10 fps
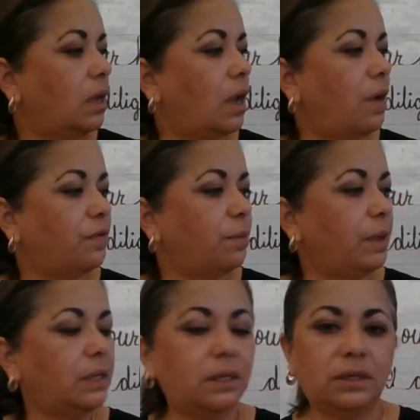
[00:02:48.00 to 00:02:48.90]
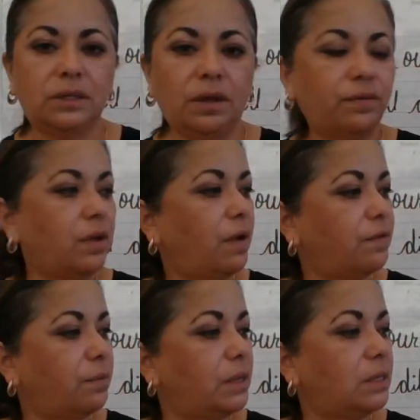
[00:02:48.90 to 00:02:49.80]
government,
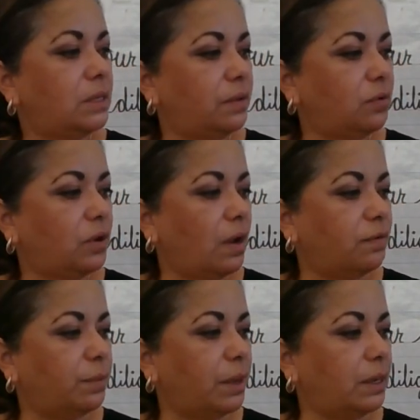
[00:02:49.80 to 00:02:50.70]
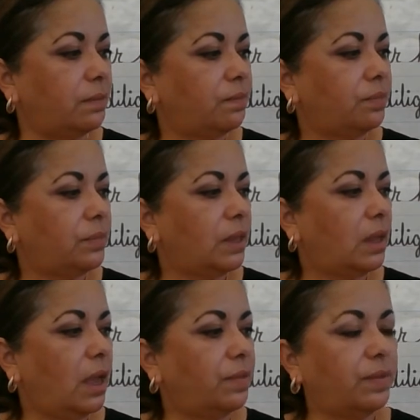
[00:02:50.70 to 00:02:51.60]
self-government, civil government,
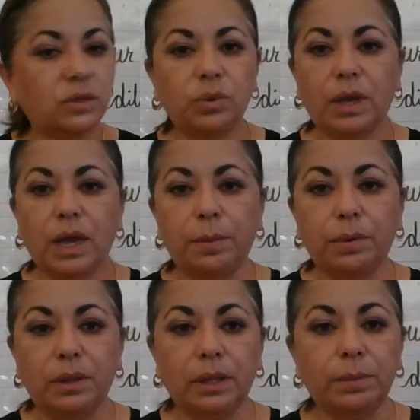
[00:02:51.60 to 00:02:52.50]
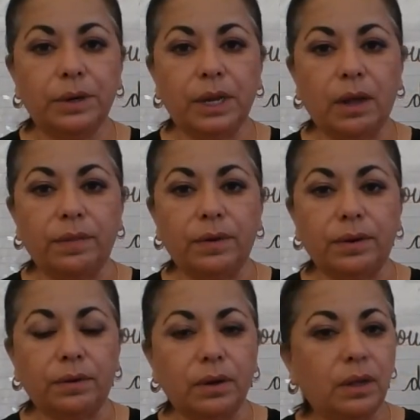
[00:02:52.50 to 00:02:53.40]
and this week I didn't put Liberty on
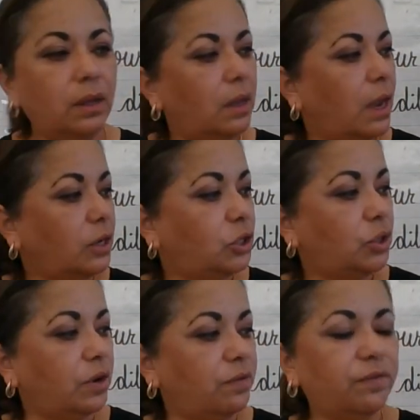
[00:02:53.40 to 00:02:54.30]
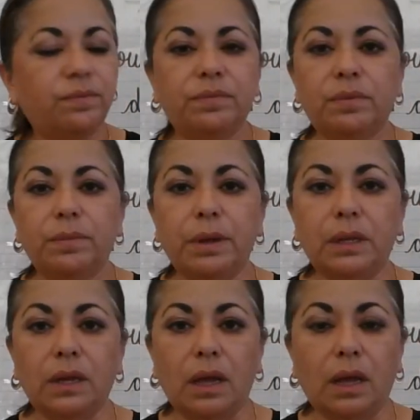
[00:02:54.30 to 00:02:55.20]
there. I should have, but
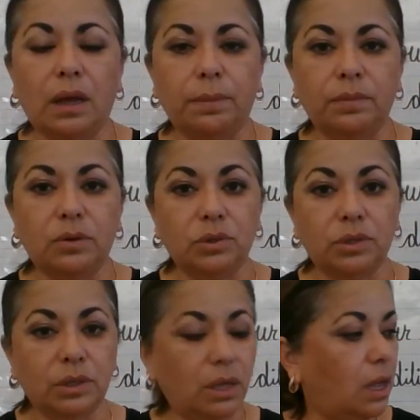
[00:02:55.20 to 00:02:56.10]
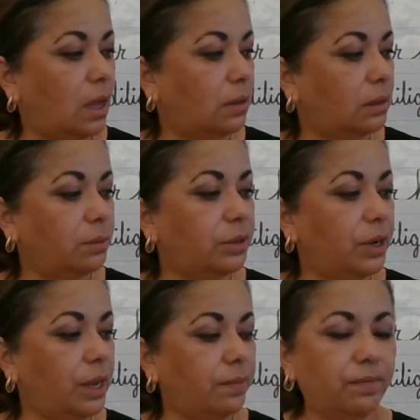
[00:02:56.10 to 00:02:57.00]
um, there's uh,
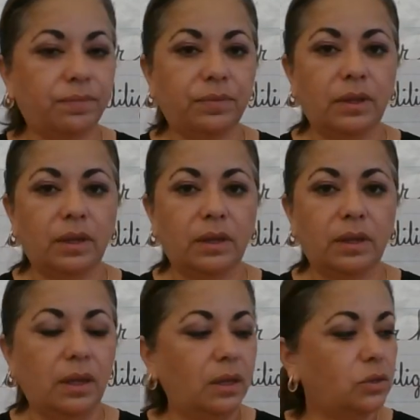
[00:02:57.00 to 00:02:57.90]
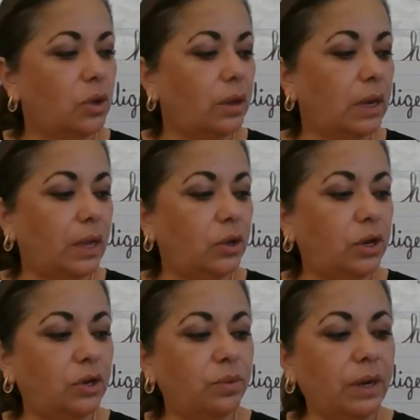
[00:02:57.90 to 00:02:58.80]
Liberty. So I, you
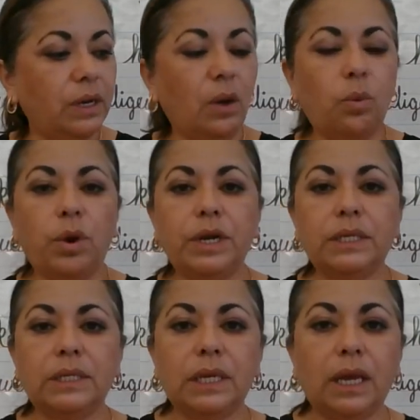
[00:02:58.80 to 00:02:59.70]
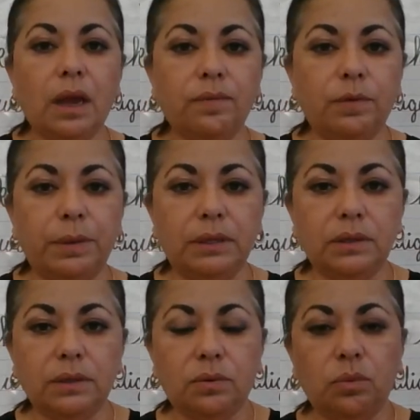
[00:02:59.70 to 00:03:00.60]
need to write down what is government?
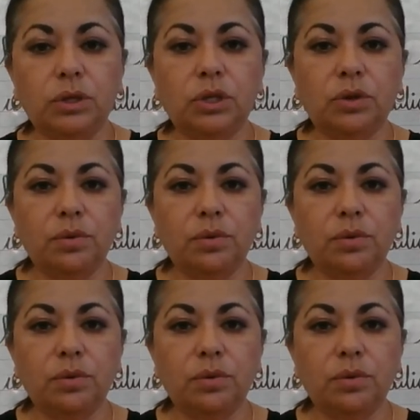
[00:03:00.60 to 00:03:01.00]
What do you